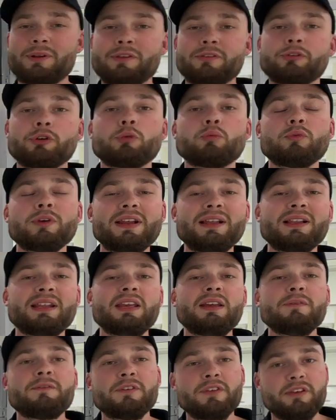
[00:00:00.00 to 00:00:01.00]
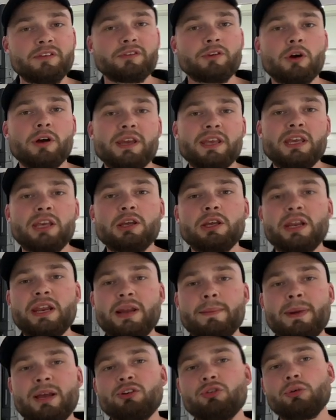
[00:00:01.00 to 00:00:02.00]
So really, for this guy here, you need to
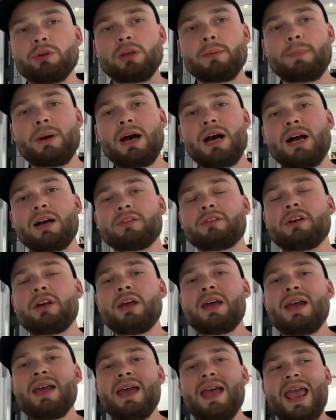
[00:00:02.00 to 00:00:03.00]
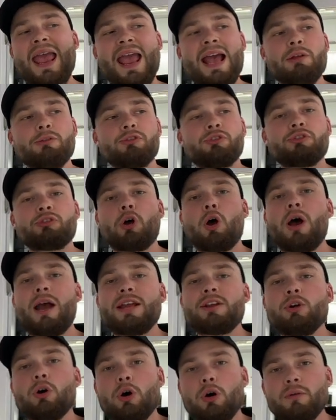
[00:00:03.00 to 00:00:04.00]
make sure you're parked outside
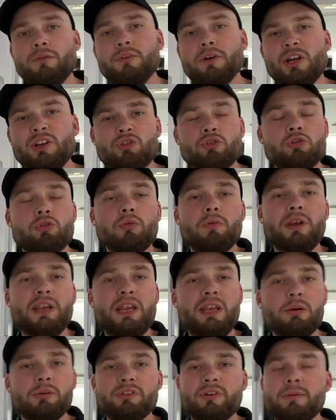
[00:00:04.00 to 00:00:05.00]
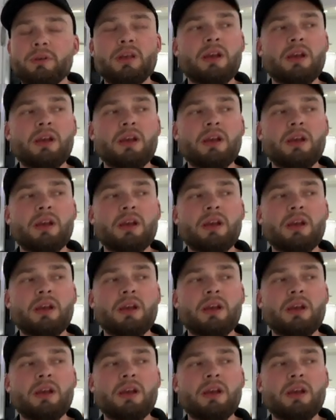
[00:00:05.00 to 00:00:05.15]
of a tree or something.